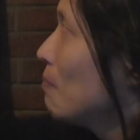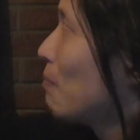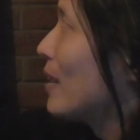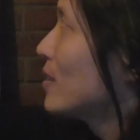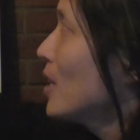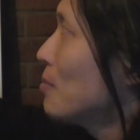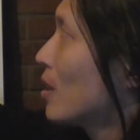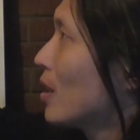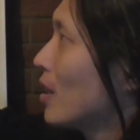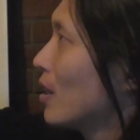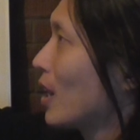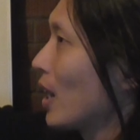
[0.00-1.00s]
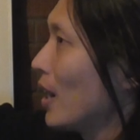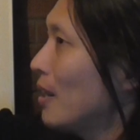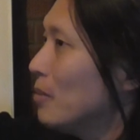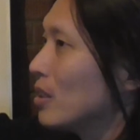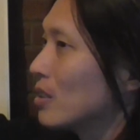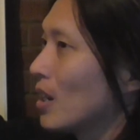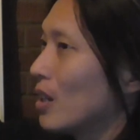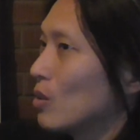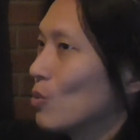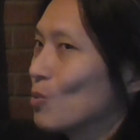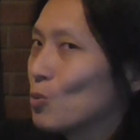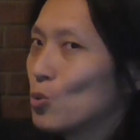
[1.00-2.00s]
by them claiming
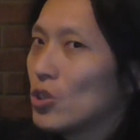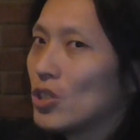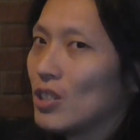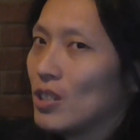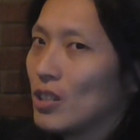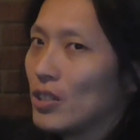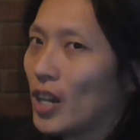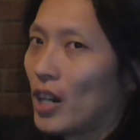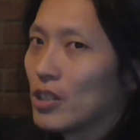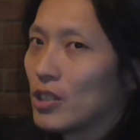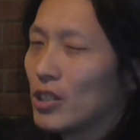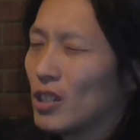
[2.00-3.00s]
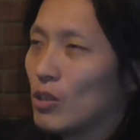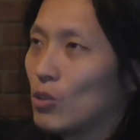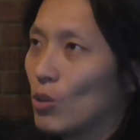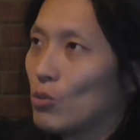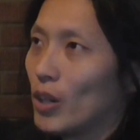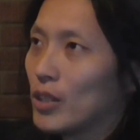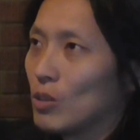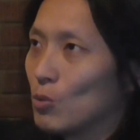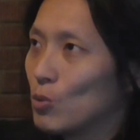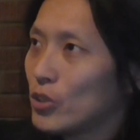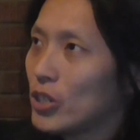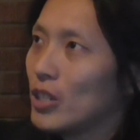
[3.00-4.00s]
that Wuji Yangsheng Gong, right, the
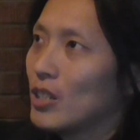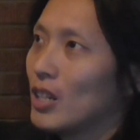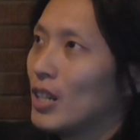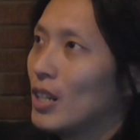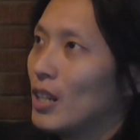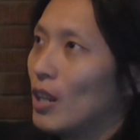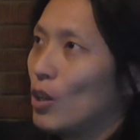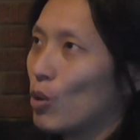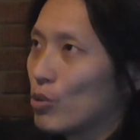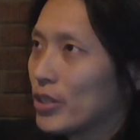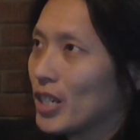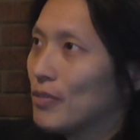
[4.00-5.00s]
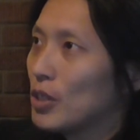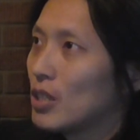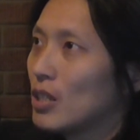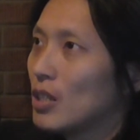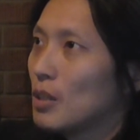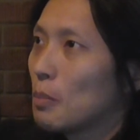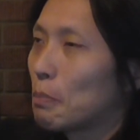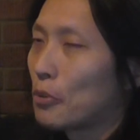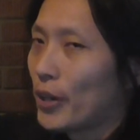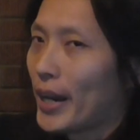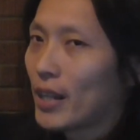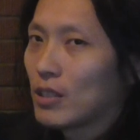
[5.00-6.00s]
Wuji longevity
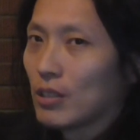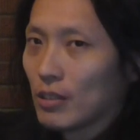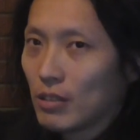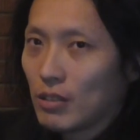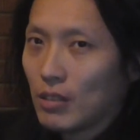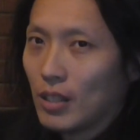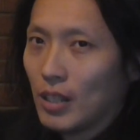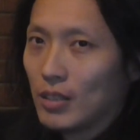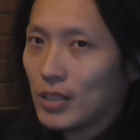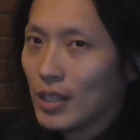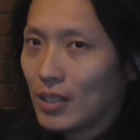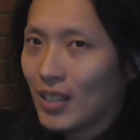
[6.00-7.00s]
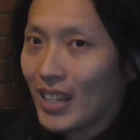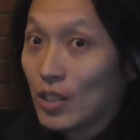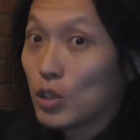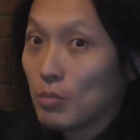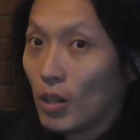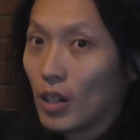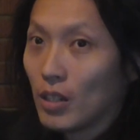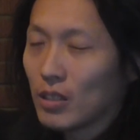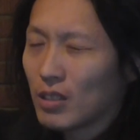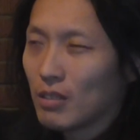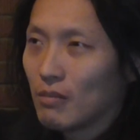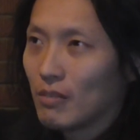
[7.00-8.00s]
practice, they think is
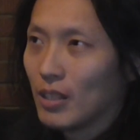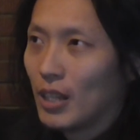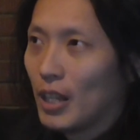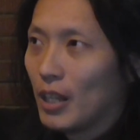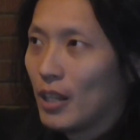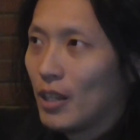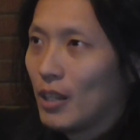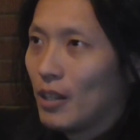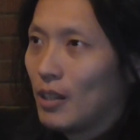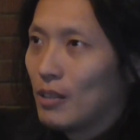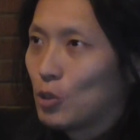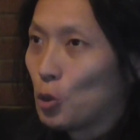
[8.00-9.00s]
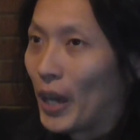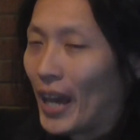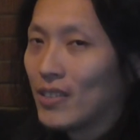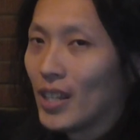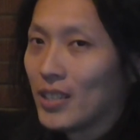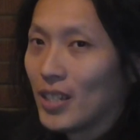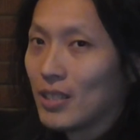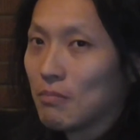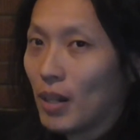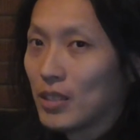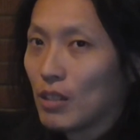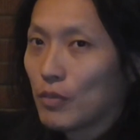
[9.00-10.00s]
smart to hint that they're the
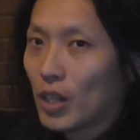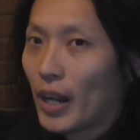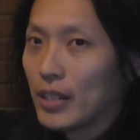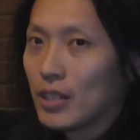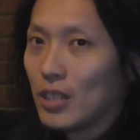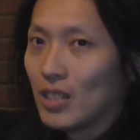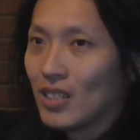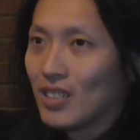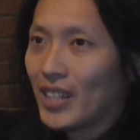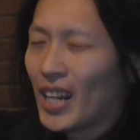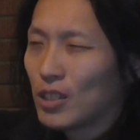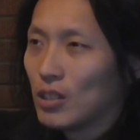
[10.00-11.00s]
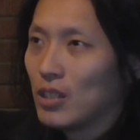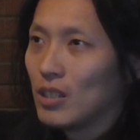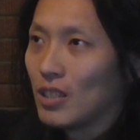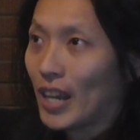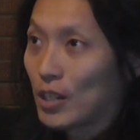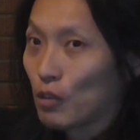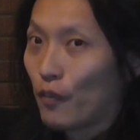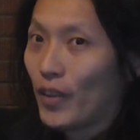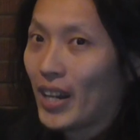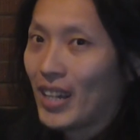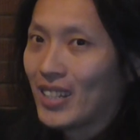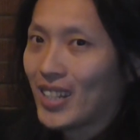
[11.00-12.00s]
mother of Taichi. In actual
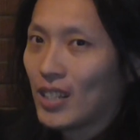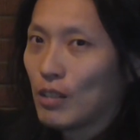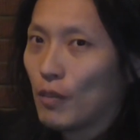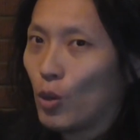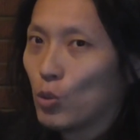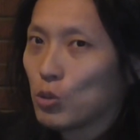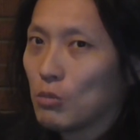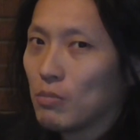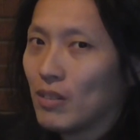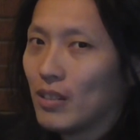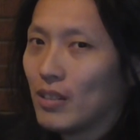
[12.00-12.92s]
fact, it kind of also